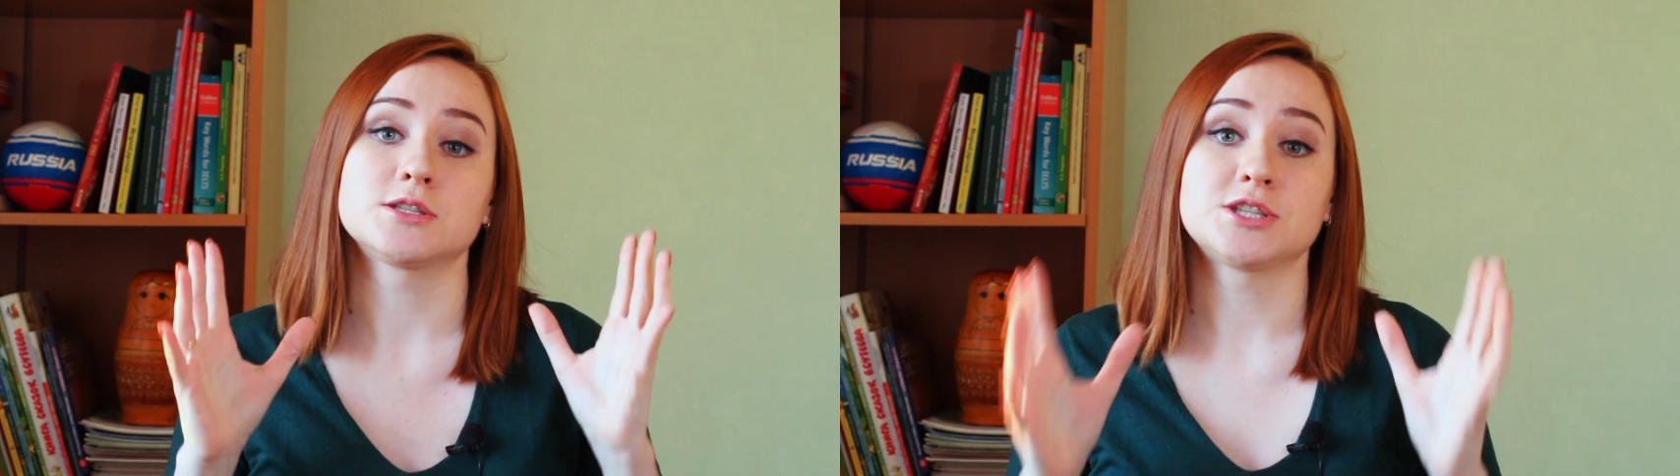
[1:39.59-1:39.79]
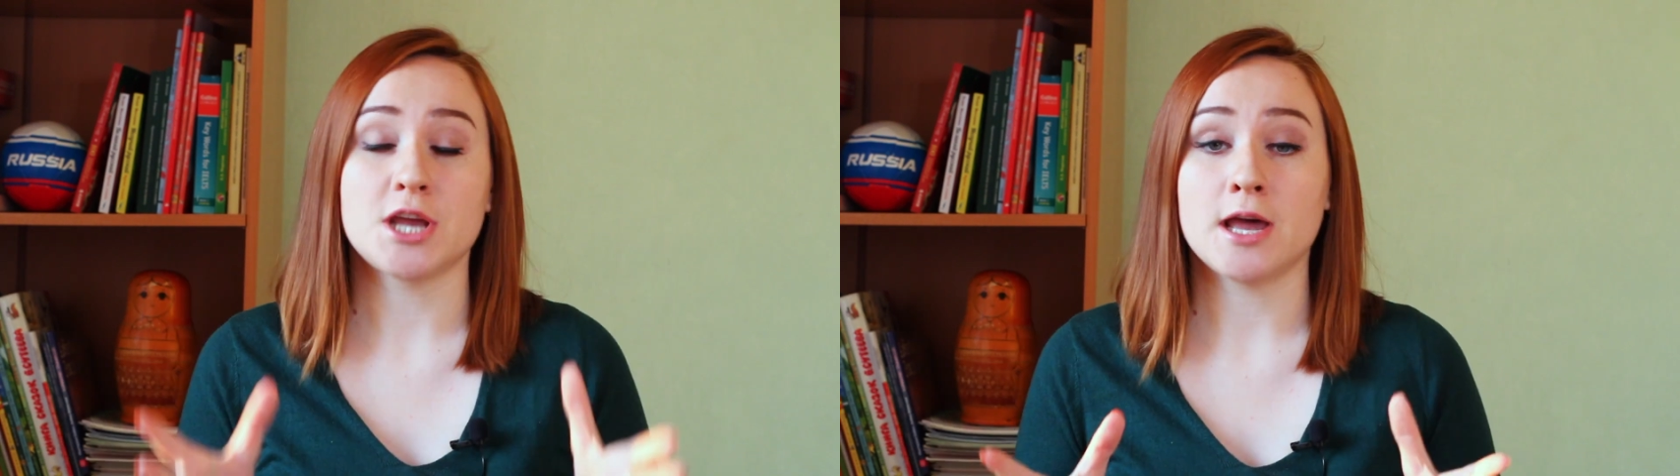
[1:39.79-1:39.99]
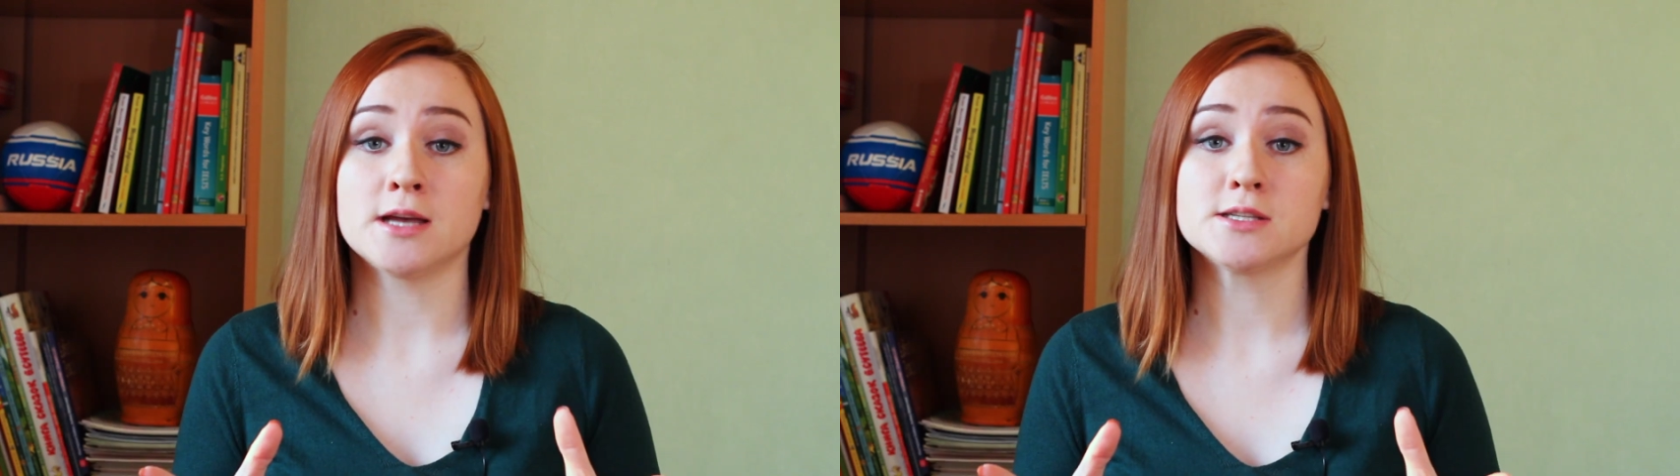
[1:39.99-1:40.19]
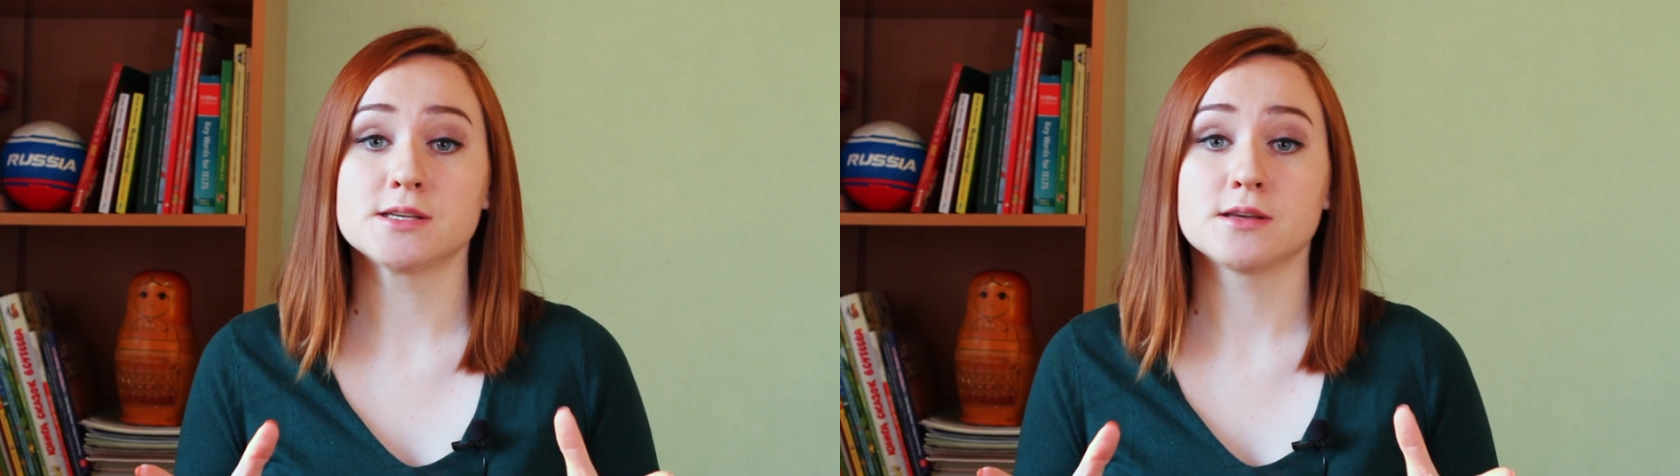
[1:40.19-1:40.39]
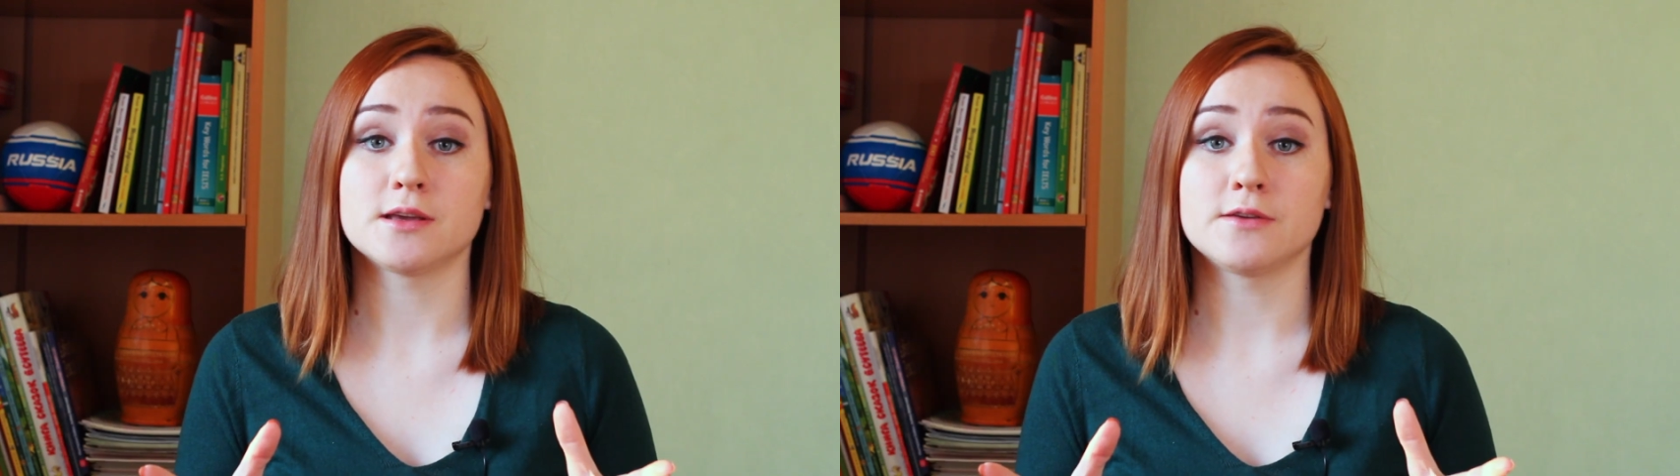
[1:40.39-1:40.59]

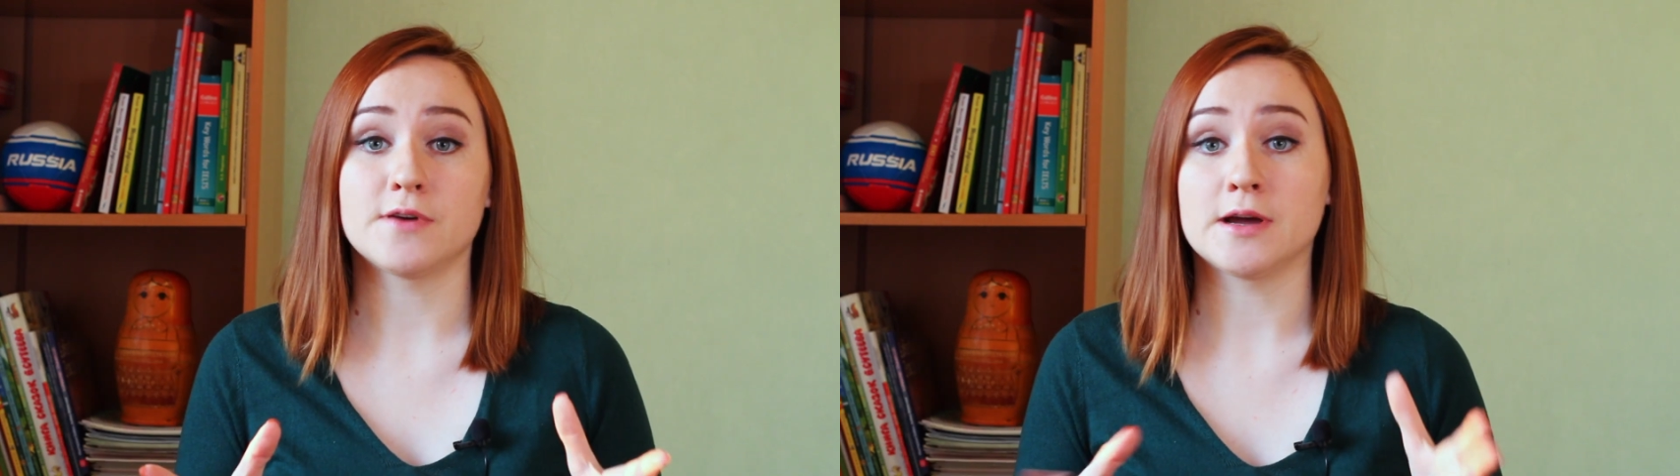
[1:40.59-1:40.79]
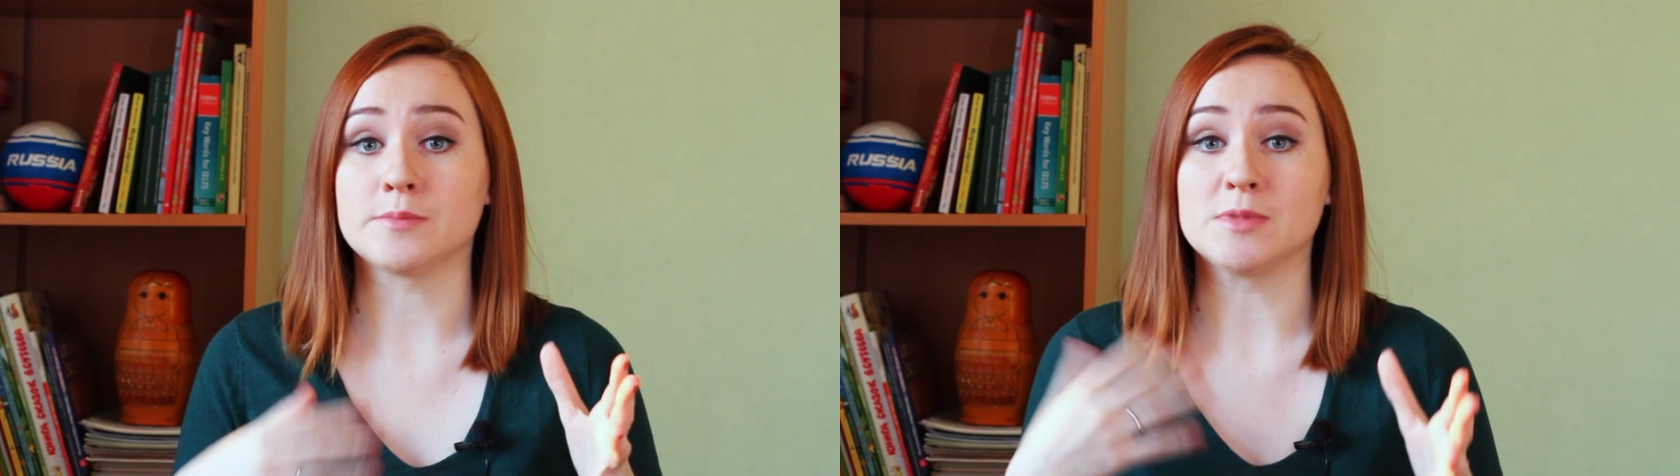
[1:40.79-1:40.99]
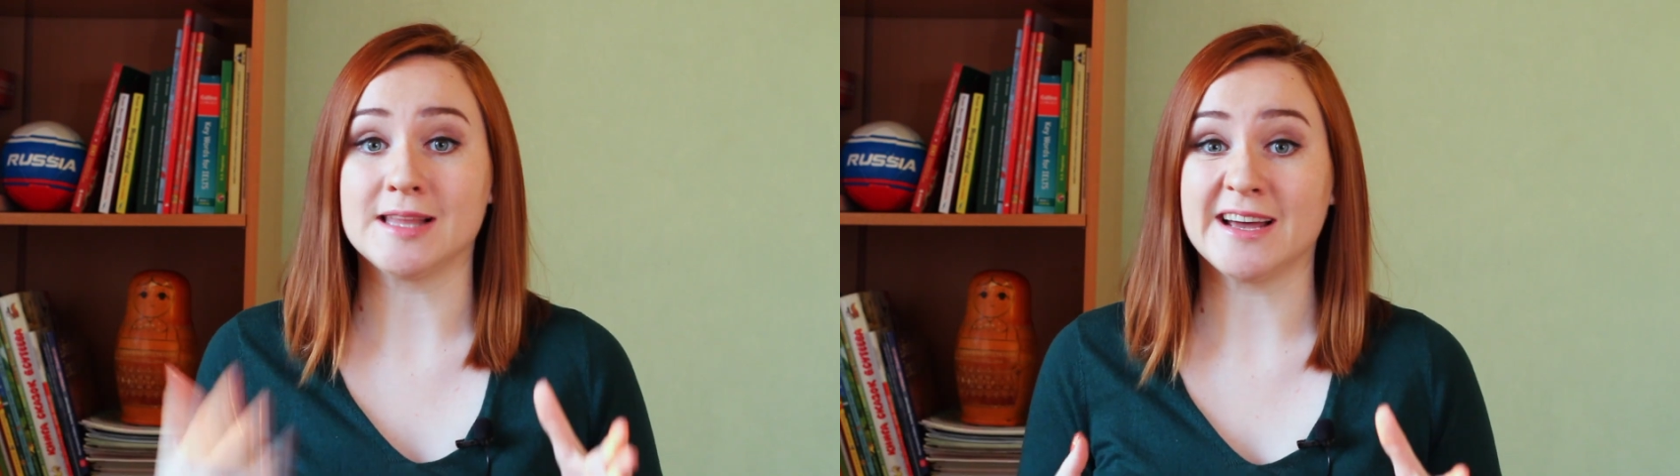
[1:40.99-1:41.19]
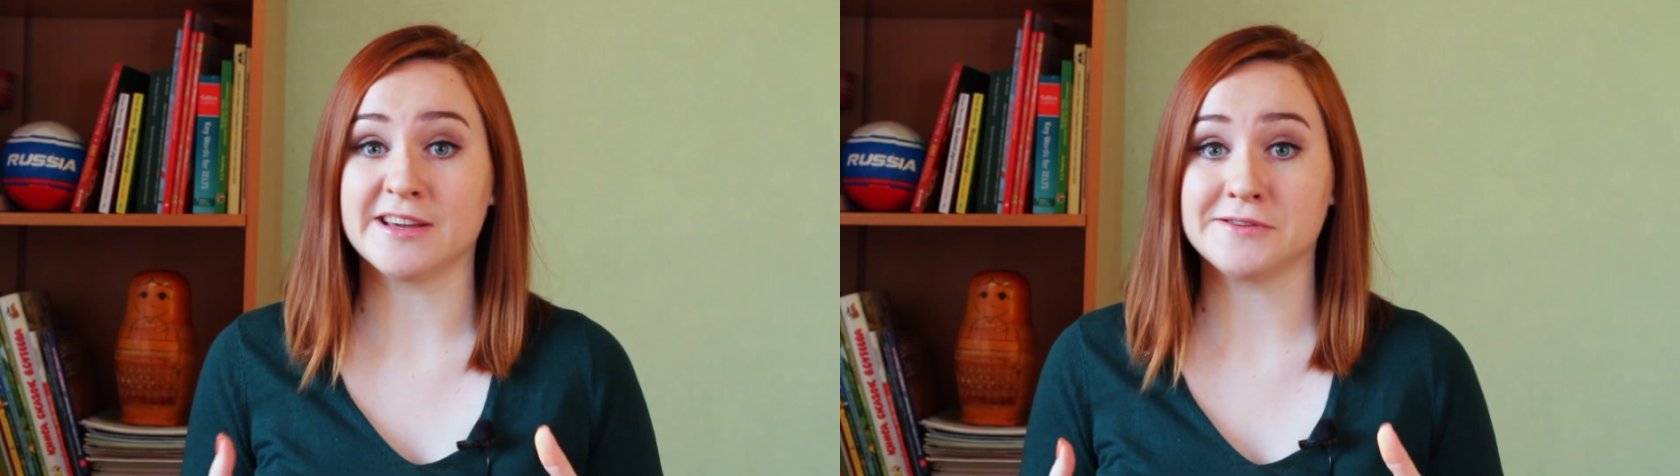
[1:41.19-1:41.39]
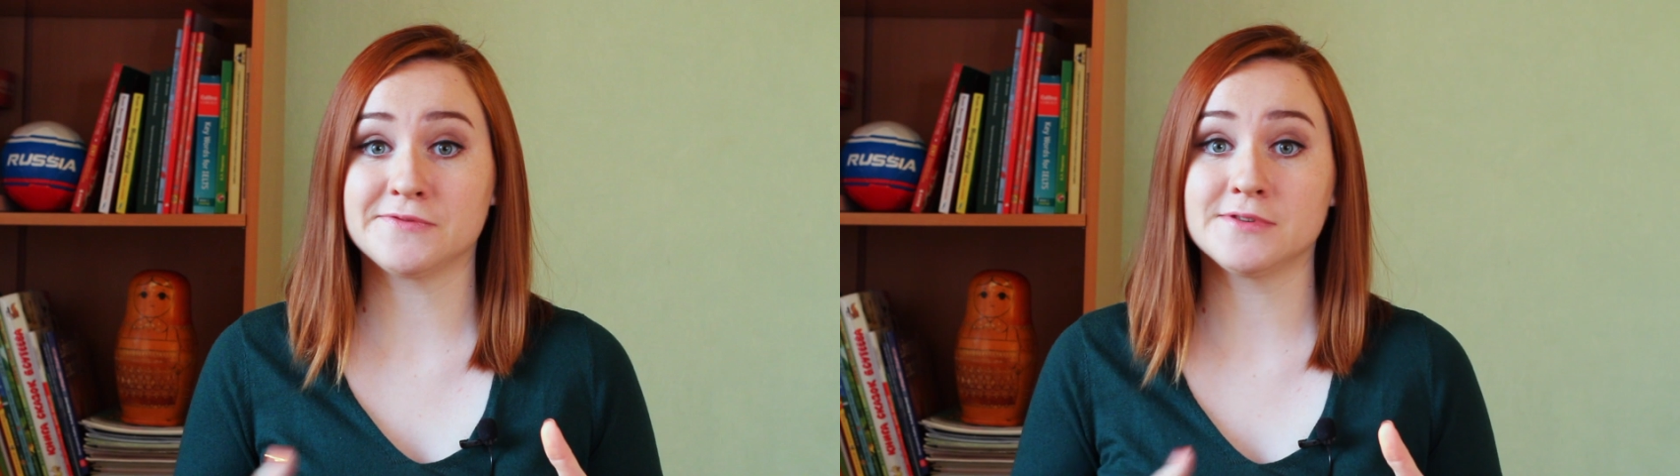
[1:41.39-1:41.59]
chat if I'm
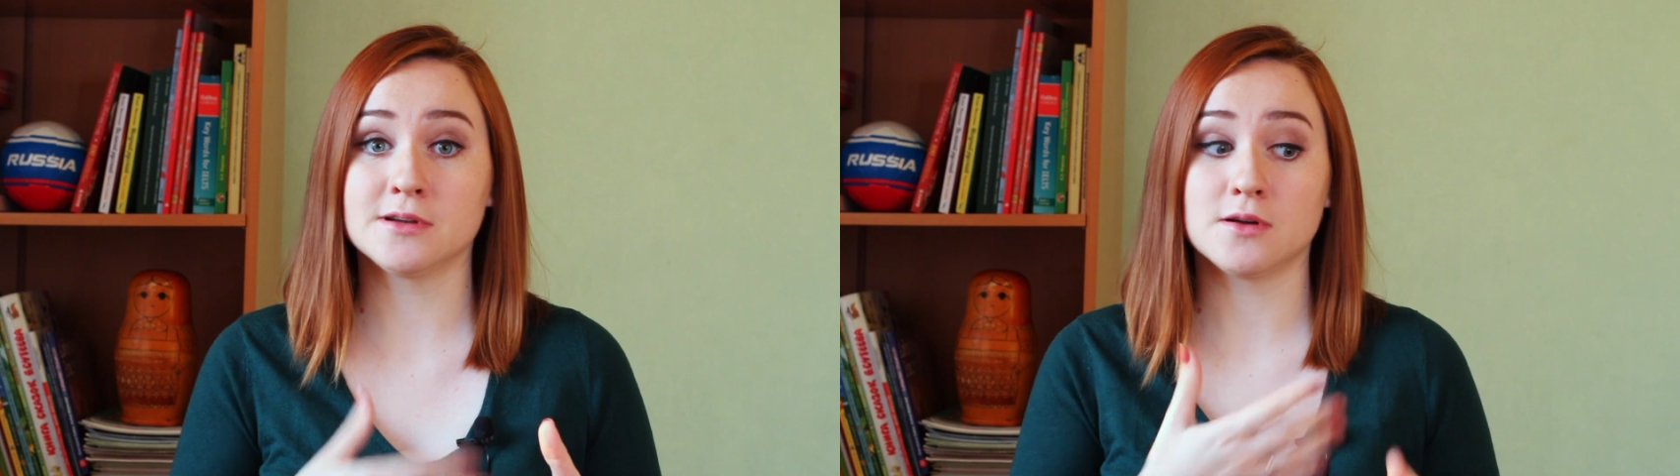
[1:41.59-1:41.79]
live